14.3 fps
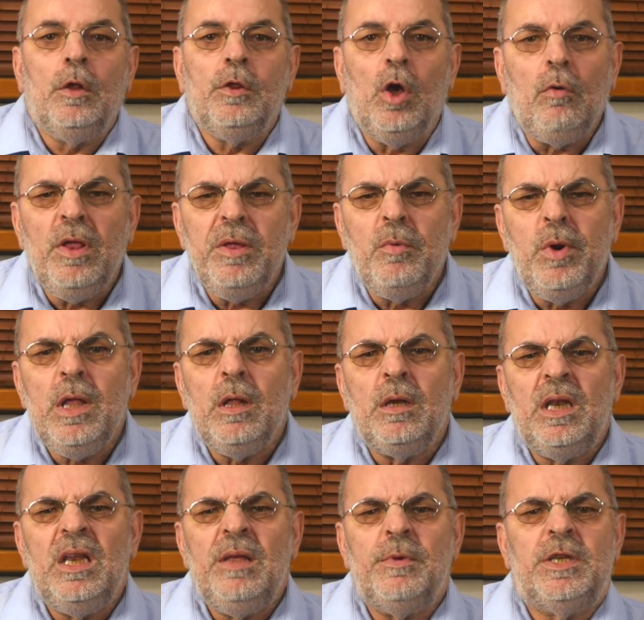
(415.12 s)
The only real
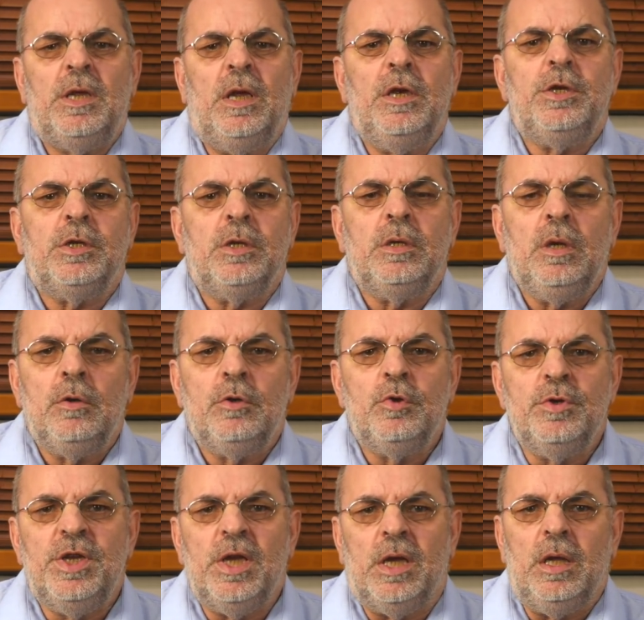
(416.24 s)
limitation
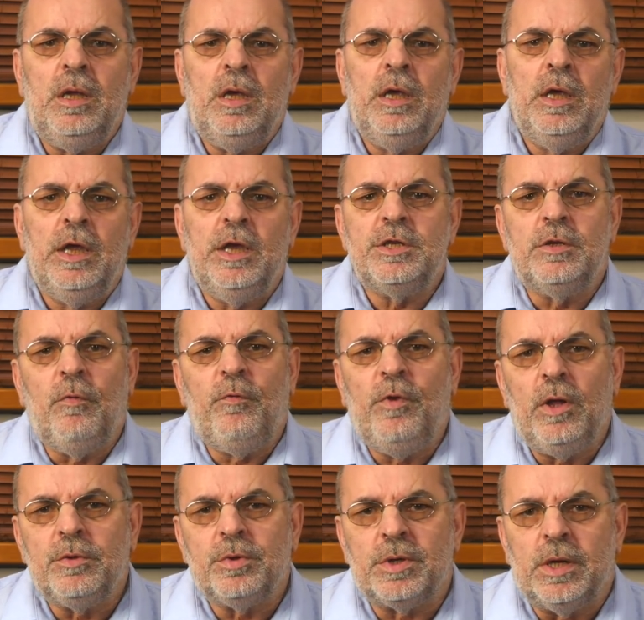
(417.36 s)
today is the
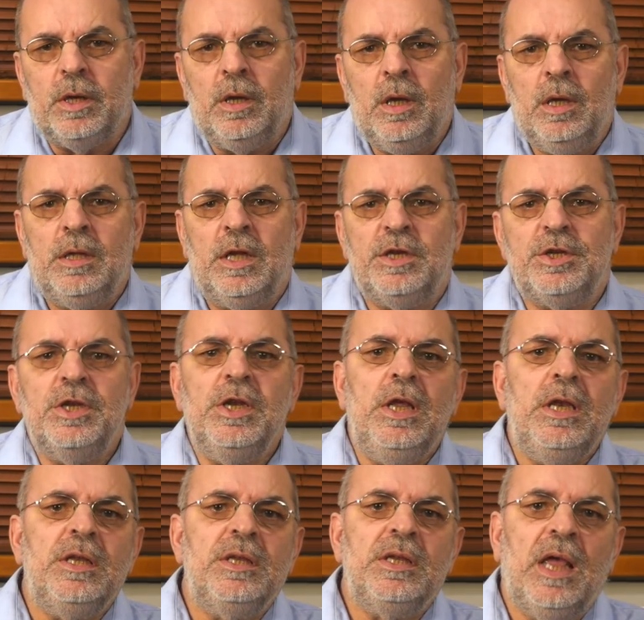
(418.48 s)
filtering that is
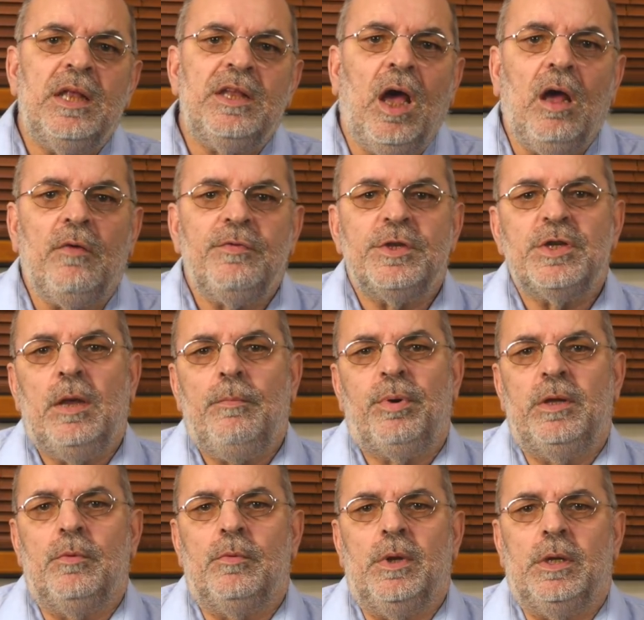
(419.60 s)
needed at half the
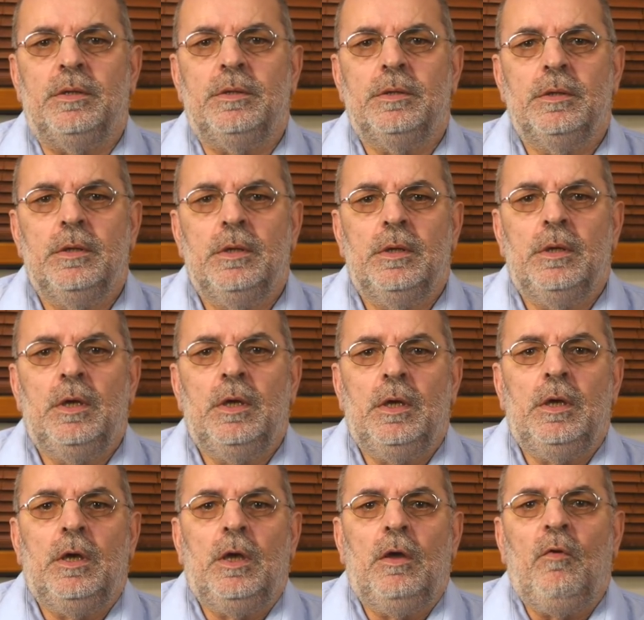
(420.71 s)
sampling rate.
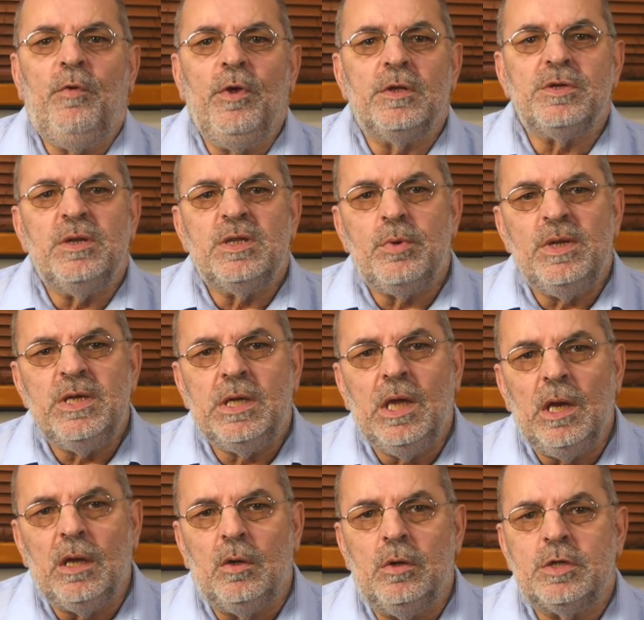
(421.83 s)
A filter at 20
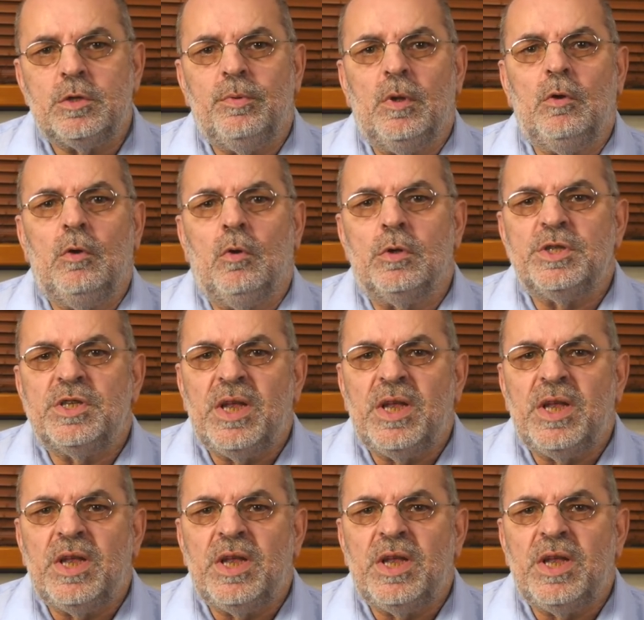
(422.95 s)
kHz will cause